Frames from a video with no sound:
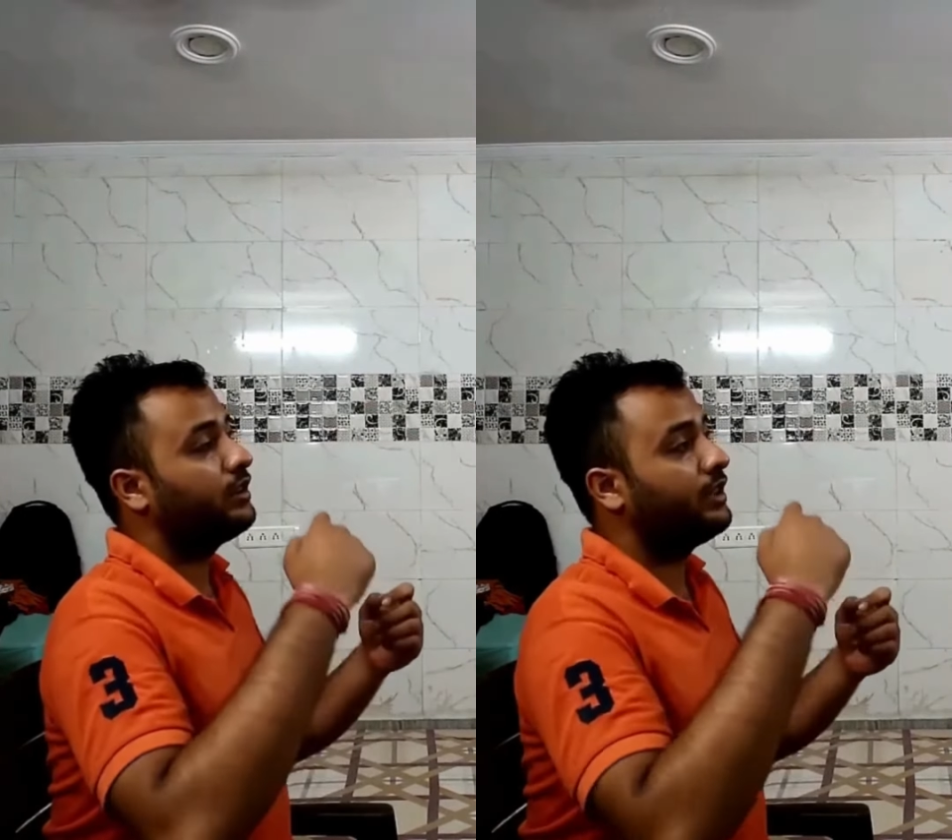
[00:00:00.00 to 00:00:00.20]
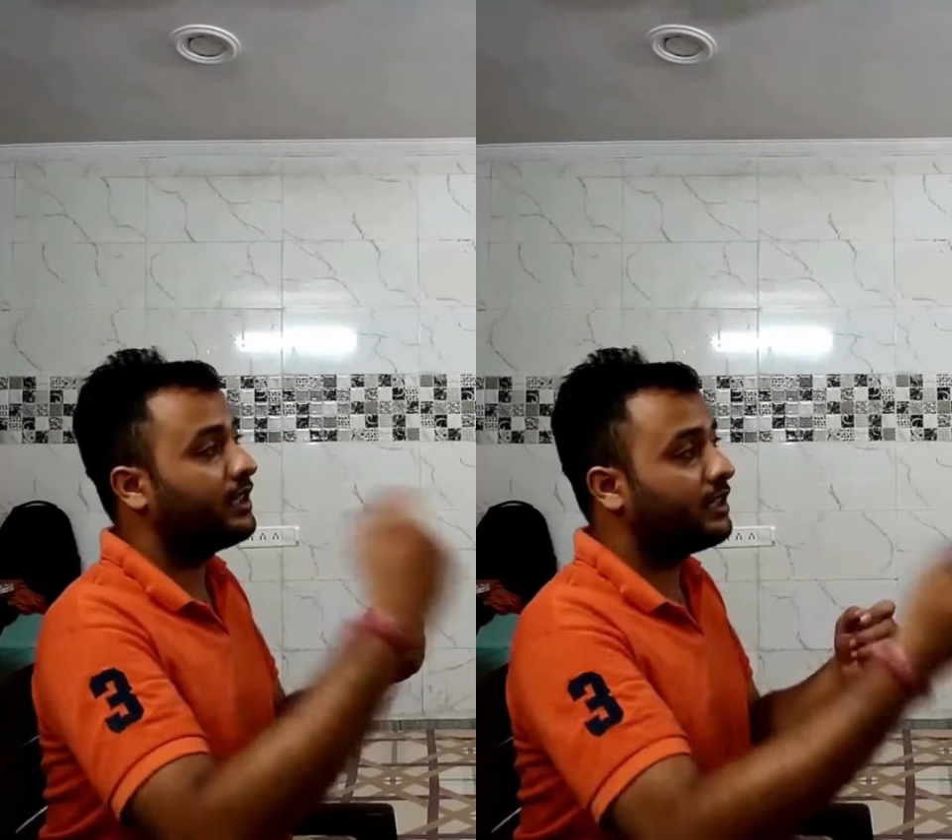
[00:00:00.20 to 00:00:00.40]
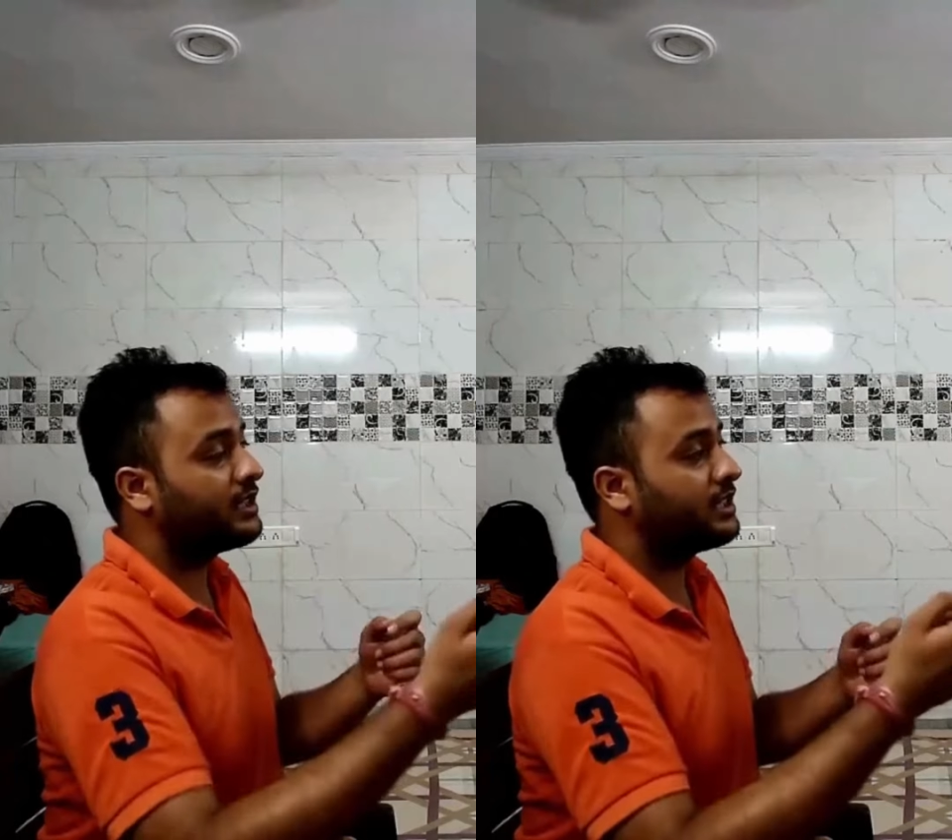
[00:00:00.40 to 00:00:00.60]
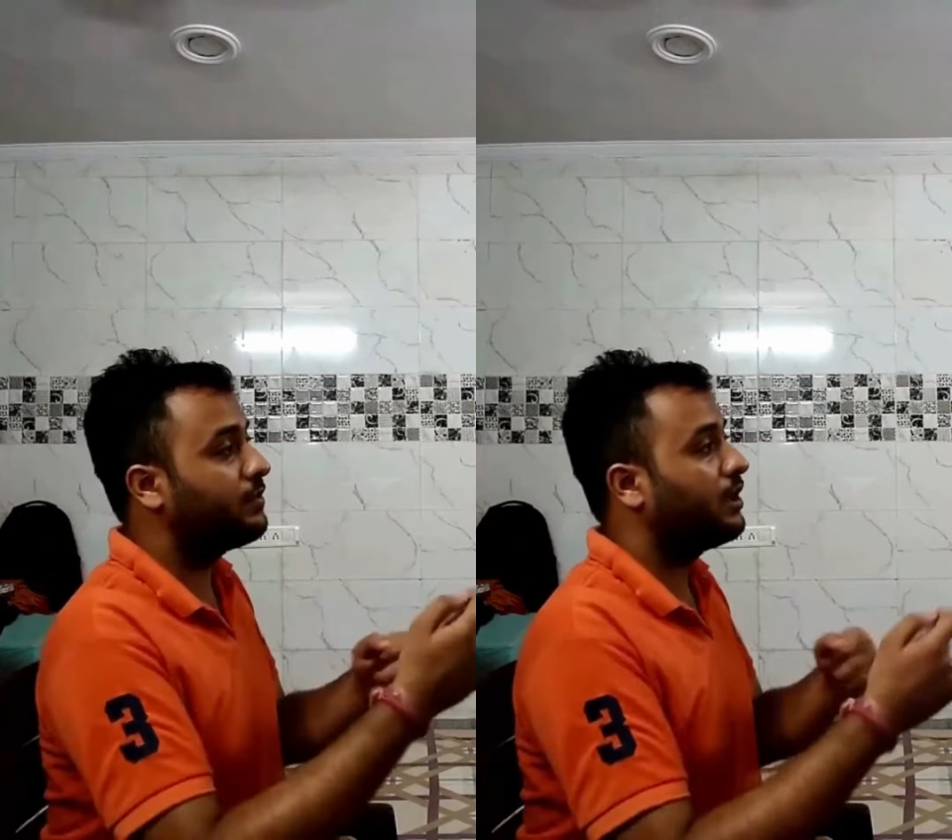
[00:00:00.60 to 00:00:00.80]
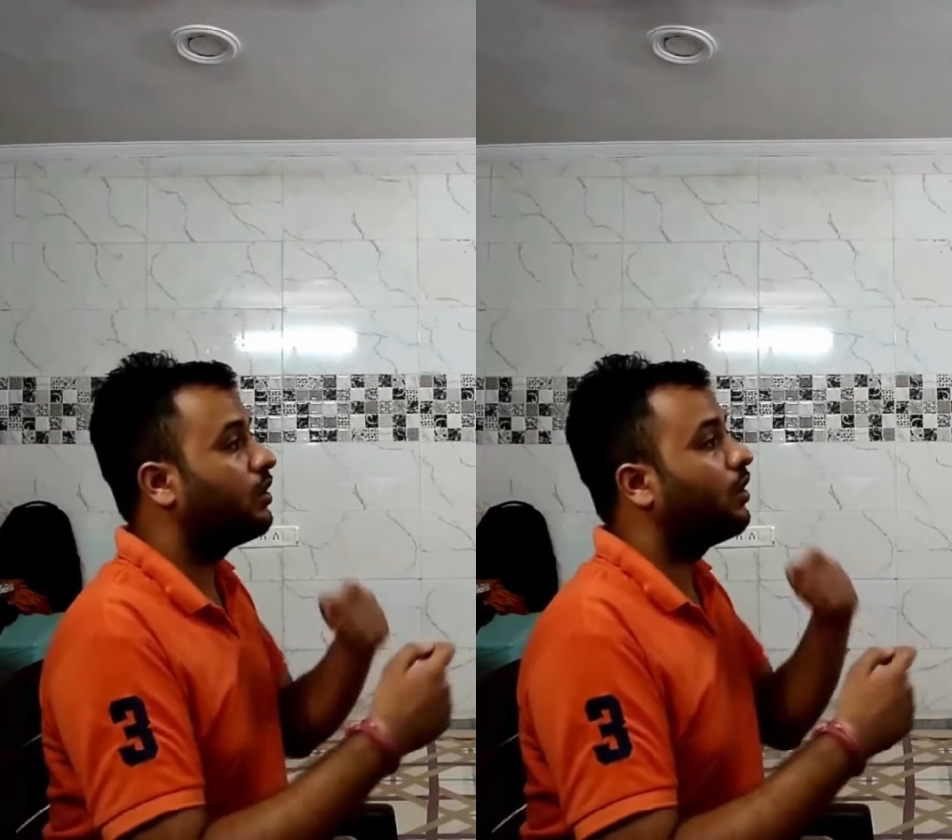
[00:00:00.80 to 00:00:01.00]
return
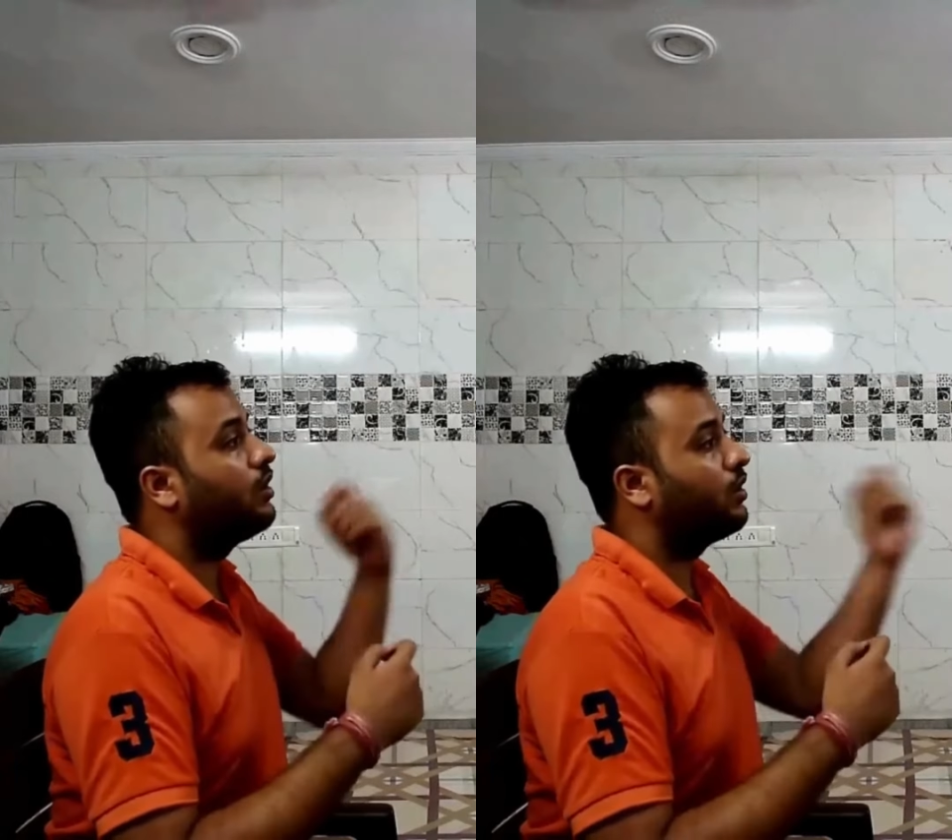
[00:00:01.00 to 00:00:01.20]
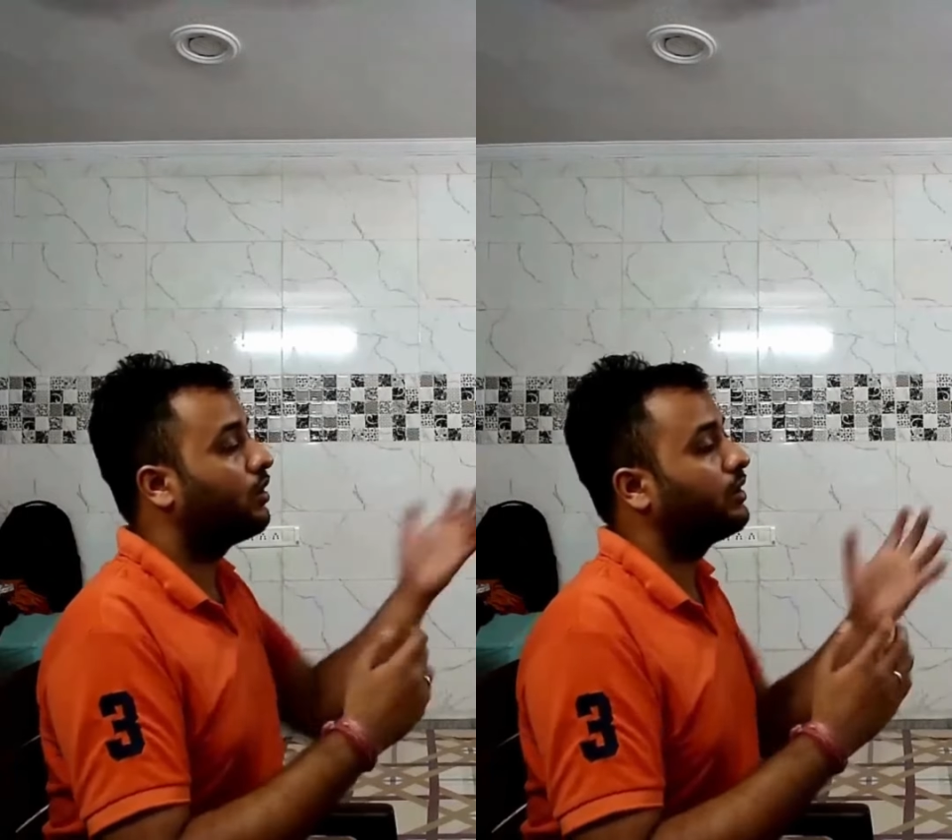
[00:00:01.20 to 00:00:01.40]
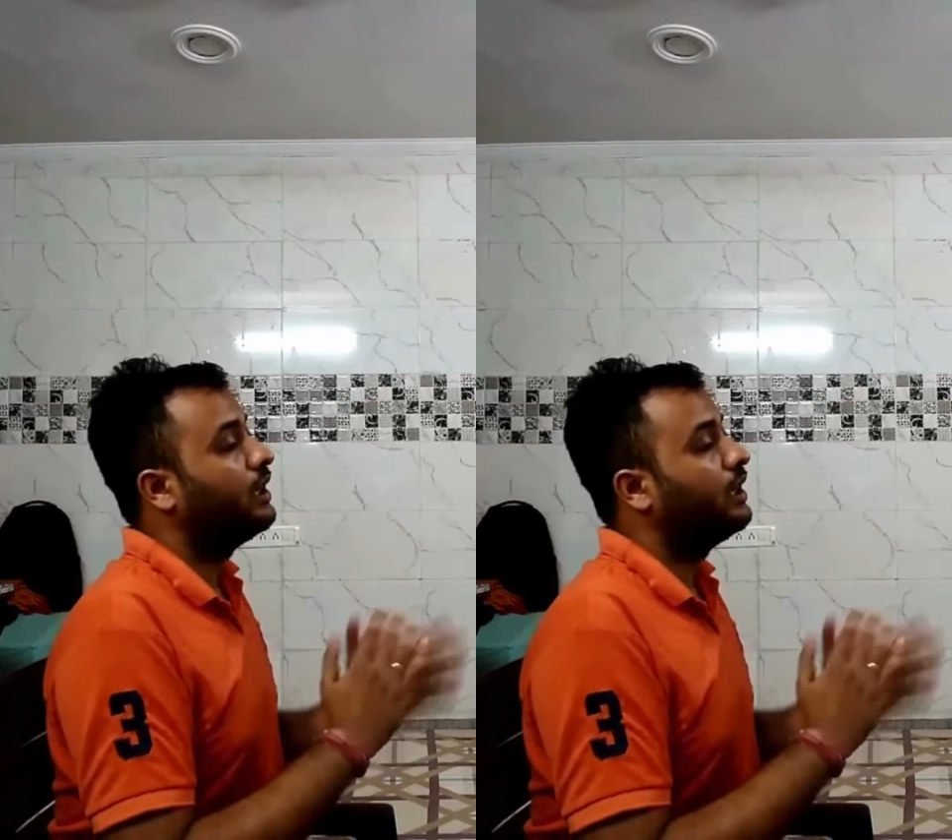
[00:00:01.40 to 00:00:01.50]
customer or not.